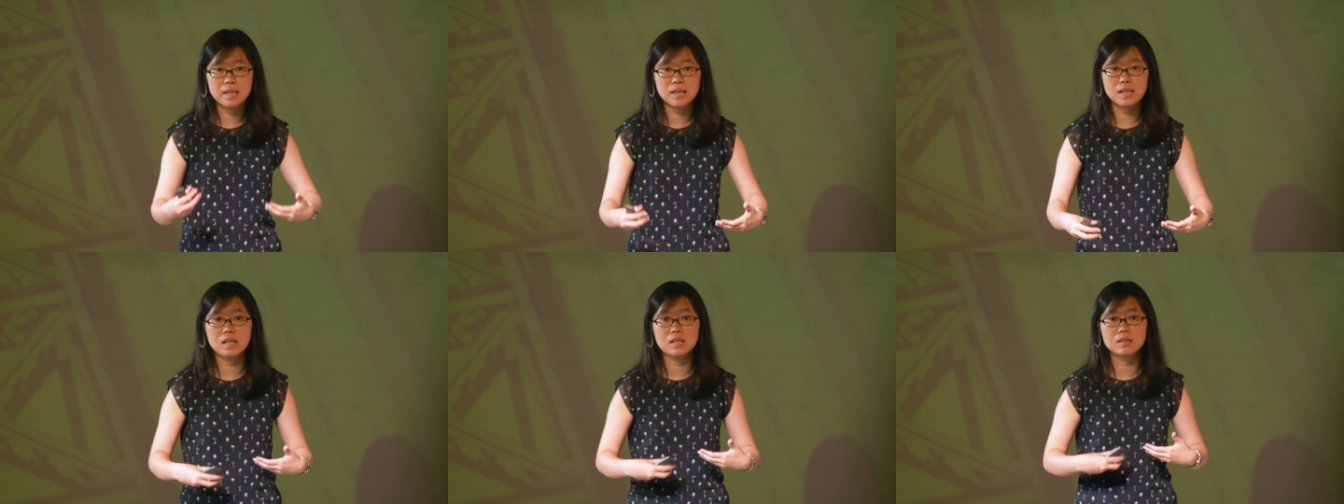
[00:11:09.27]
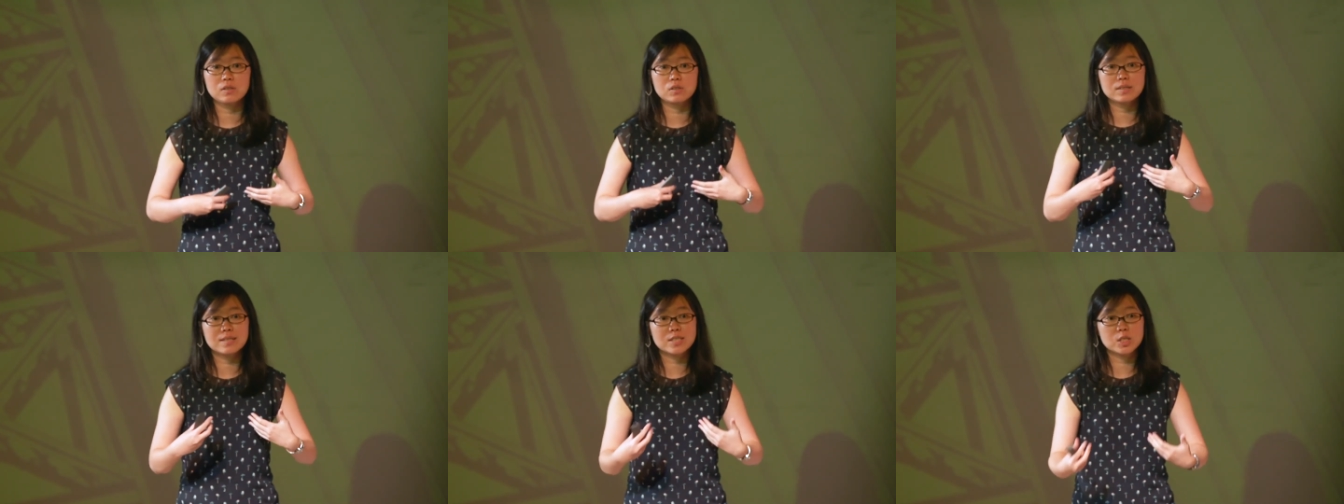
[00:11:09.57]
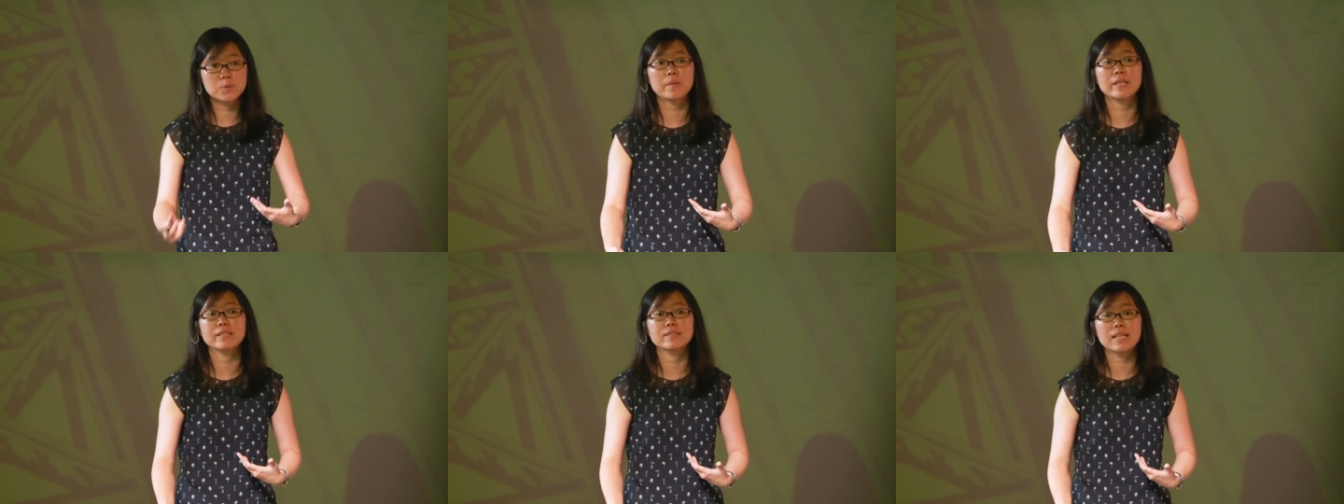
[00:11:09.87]
uh, the
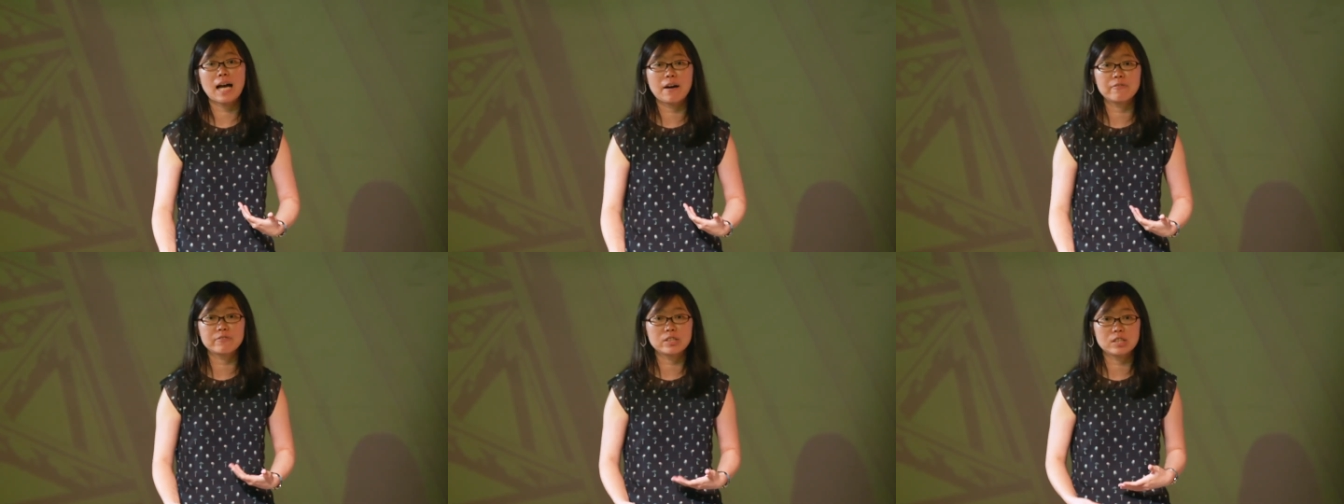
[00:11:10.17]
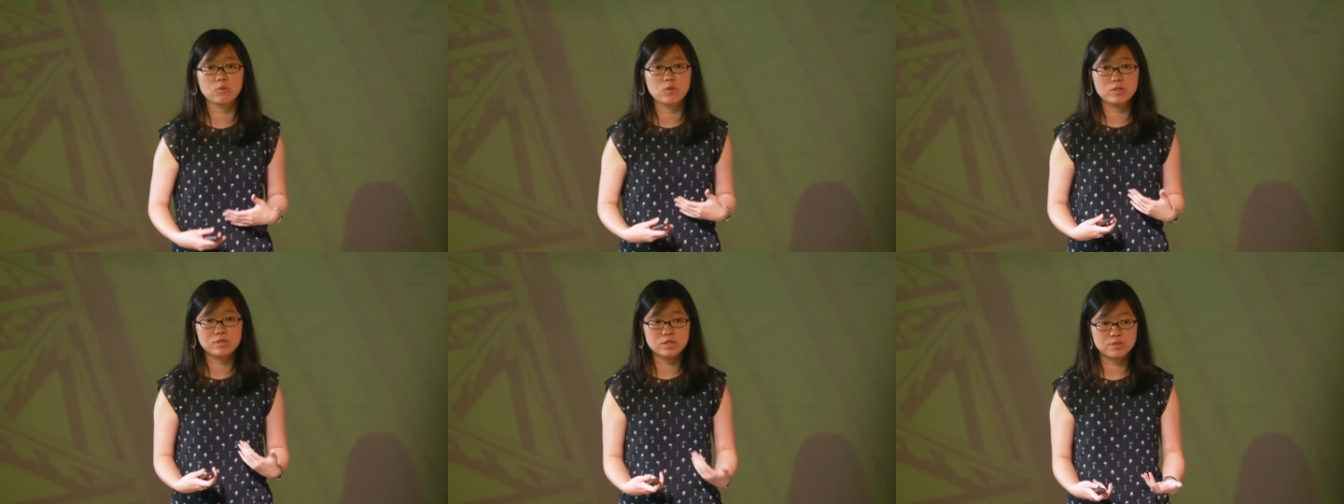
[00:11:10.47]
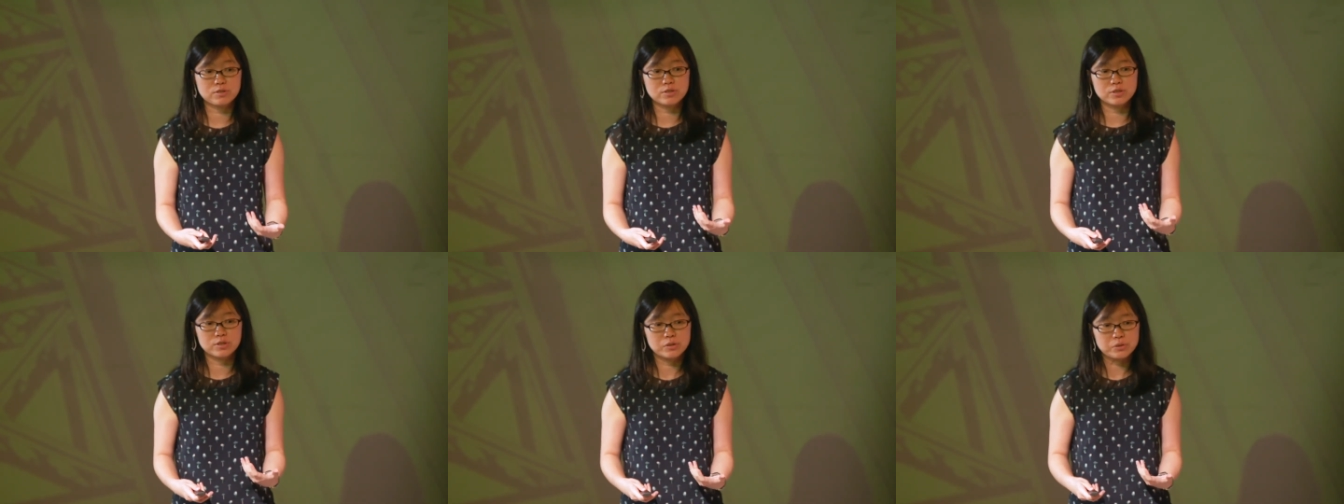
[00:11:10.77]
sprint after it was
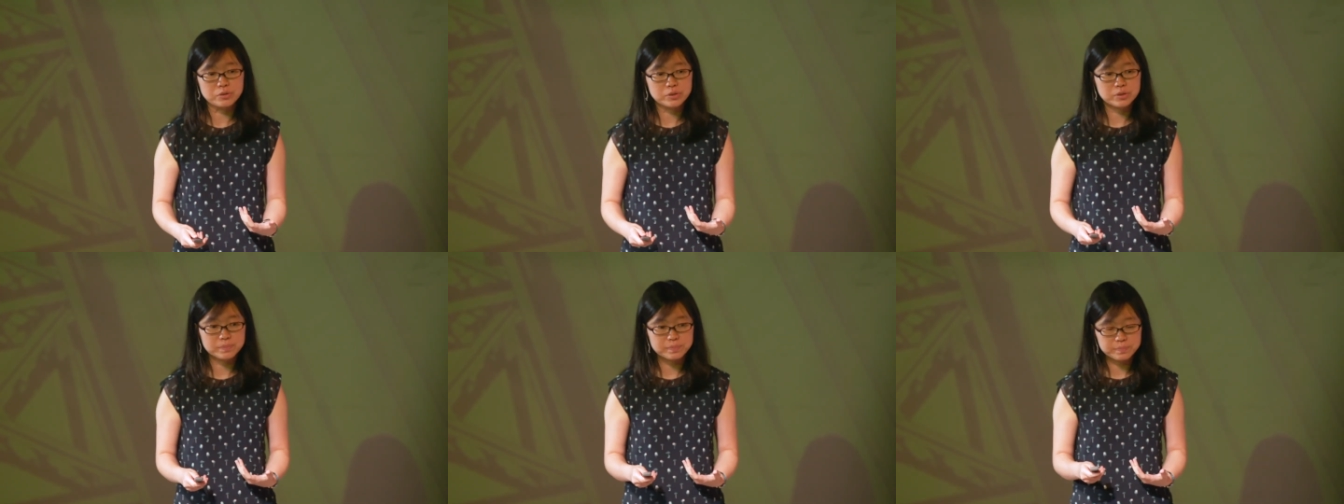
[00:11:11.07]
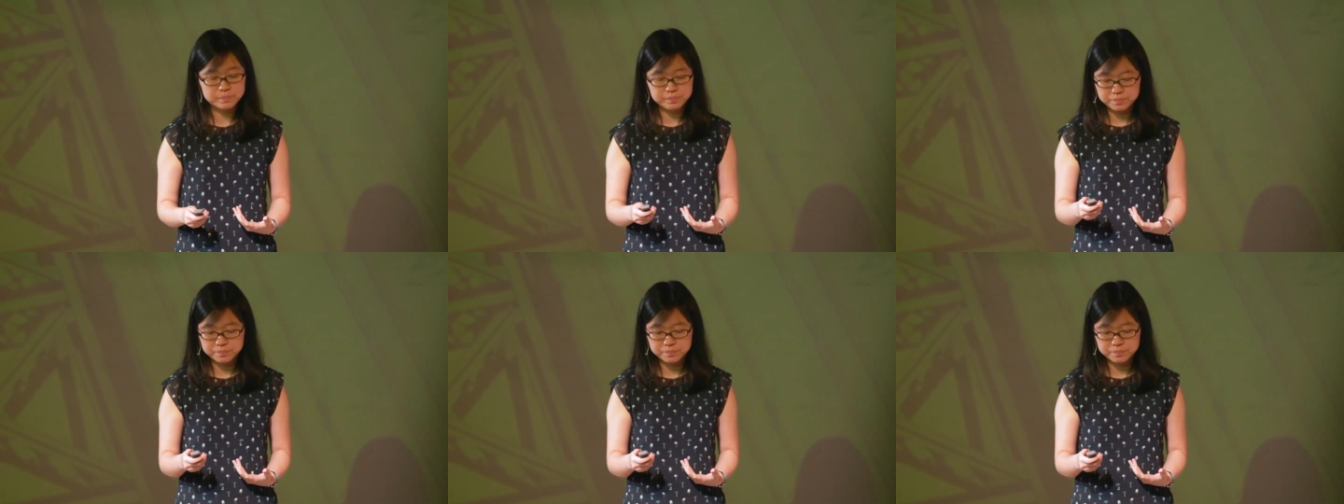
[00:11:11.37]
introduced.